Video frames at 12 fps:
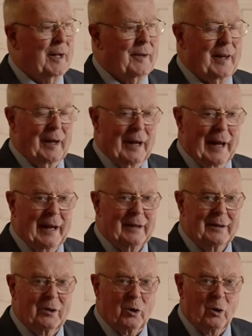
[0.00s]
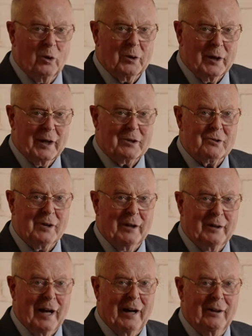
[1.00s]
the land called Israel
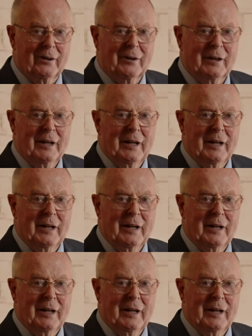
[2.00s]
now